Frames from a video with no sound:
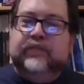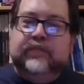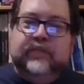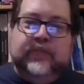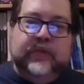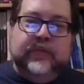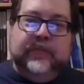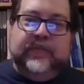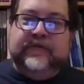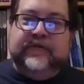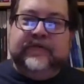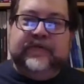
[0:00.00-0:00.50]

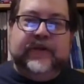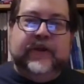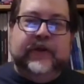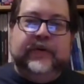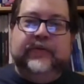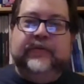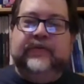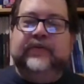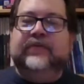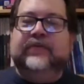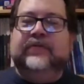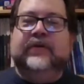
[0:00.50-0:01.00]
root beer
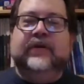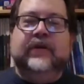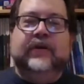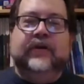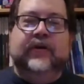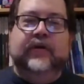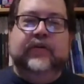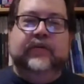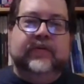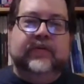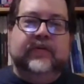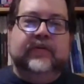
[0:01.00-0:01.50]
floats,
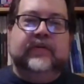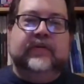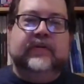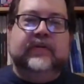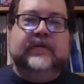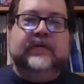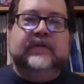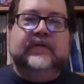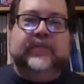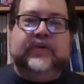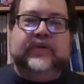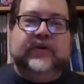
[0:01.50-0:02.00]

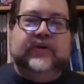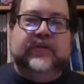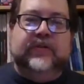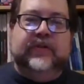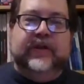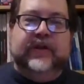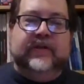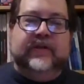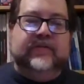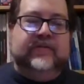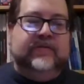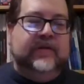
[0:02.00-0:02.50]
the typical
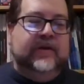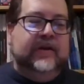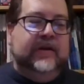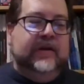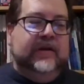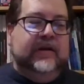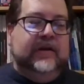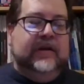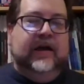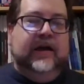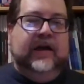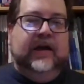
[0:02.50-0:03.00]
things.
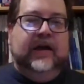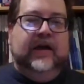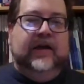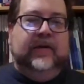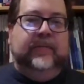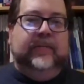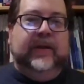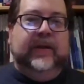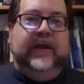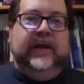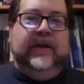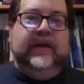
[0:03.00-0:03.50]

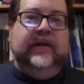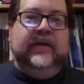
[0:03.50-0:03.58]
Um,